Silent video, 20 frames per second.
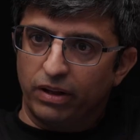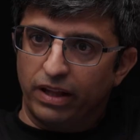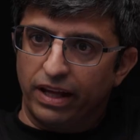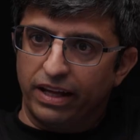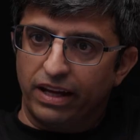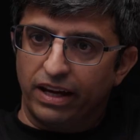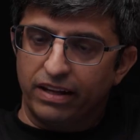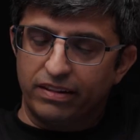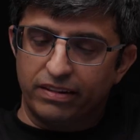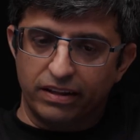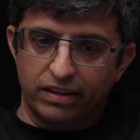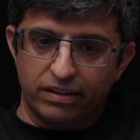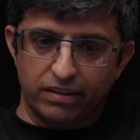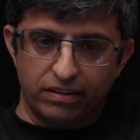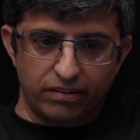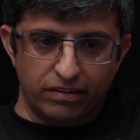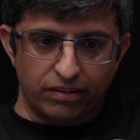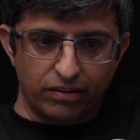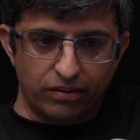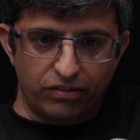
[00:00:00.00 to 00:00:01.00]
I, I, think
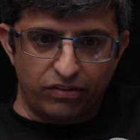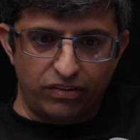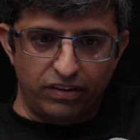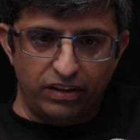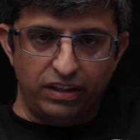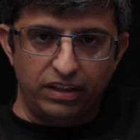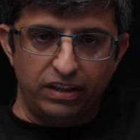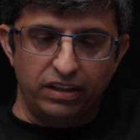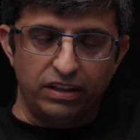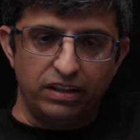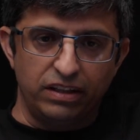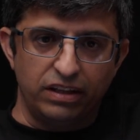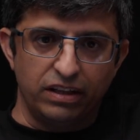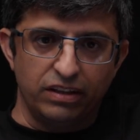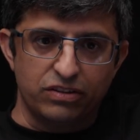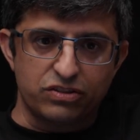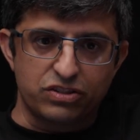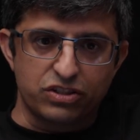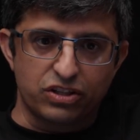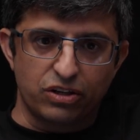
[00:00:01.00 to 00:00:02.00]
there's the in
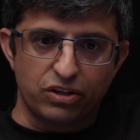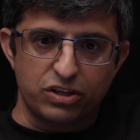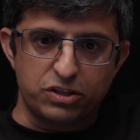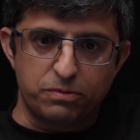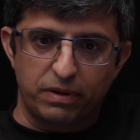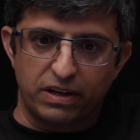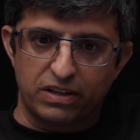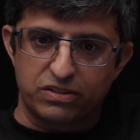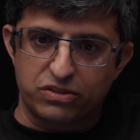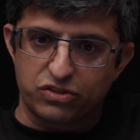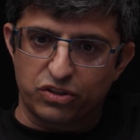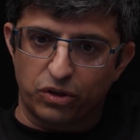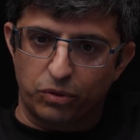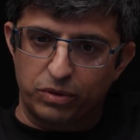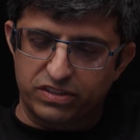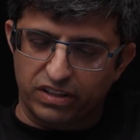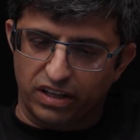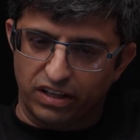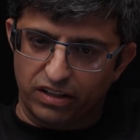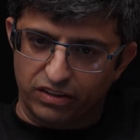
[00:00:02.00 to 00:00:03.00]
the security space. There's
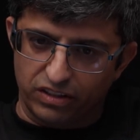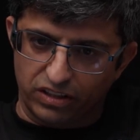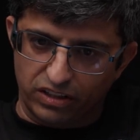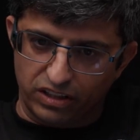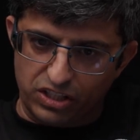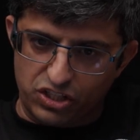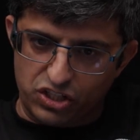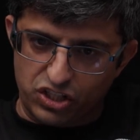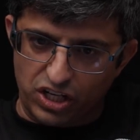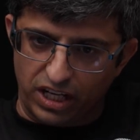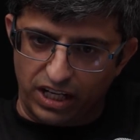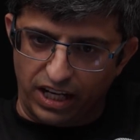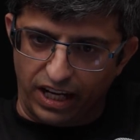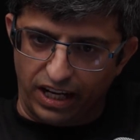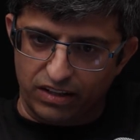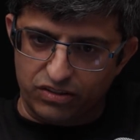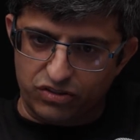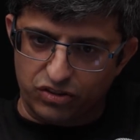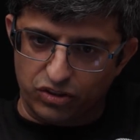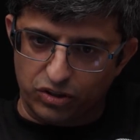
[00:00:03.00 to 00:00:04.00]
always kind of the cliche
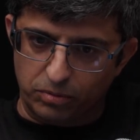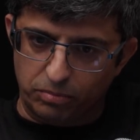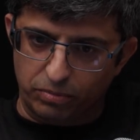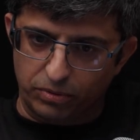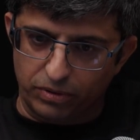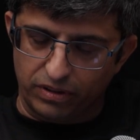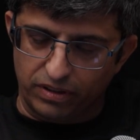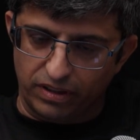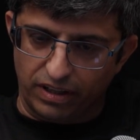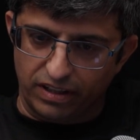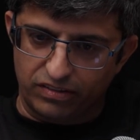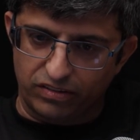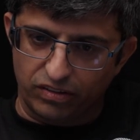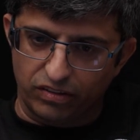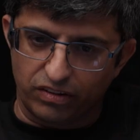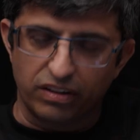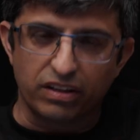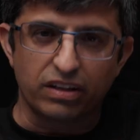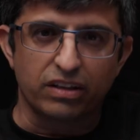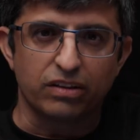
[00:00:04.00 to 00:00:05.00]
answer, but I still
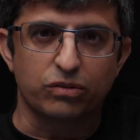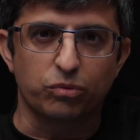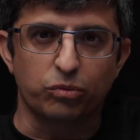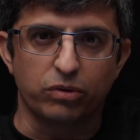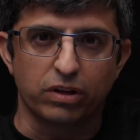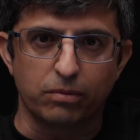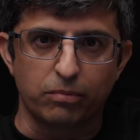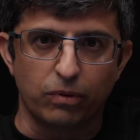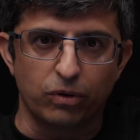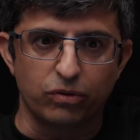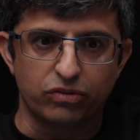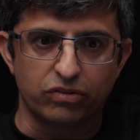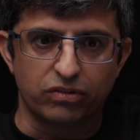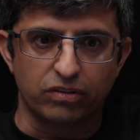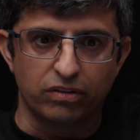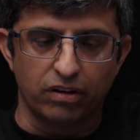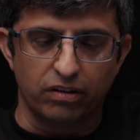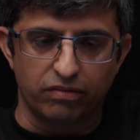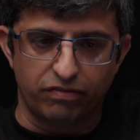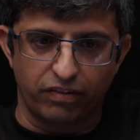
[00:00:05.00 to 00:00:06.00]
think it's one of the most
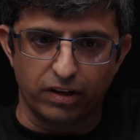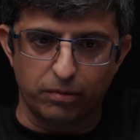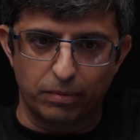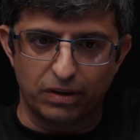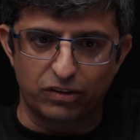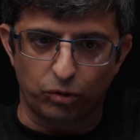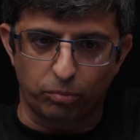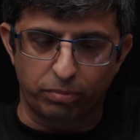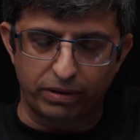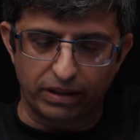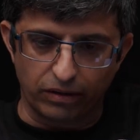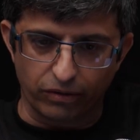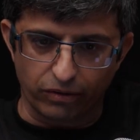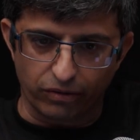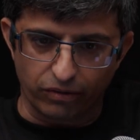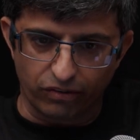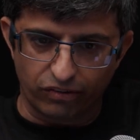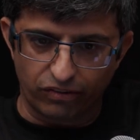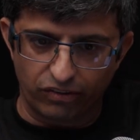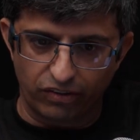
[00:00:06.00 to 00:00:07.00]
uh, fundamental
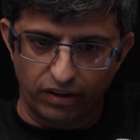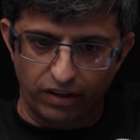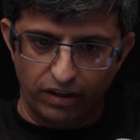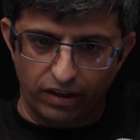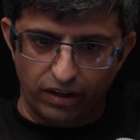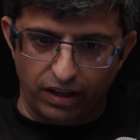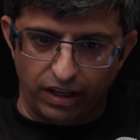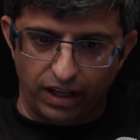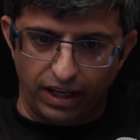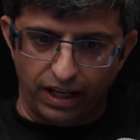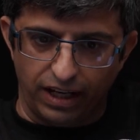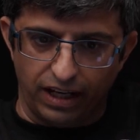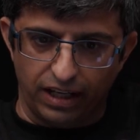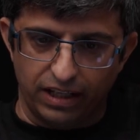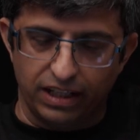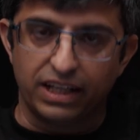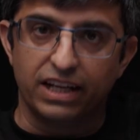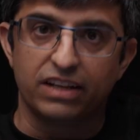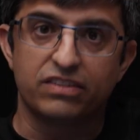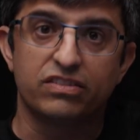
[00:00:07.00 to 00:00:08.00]
pillars,
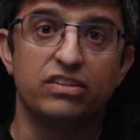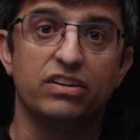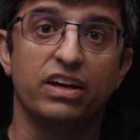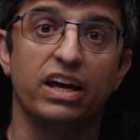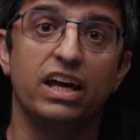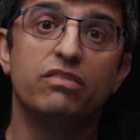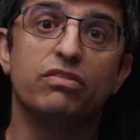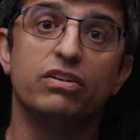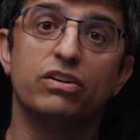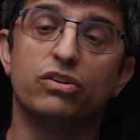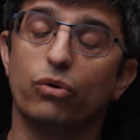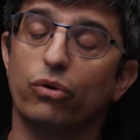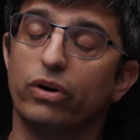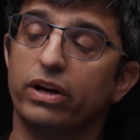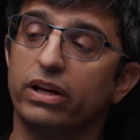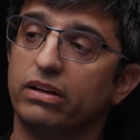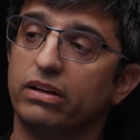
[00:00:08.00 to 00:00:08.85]
and it gets into inventory.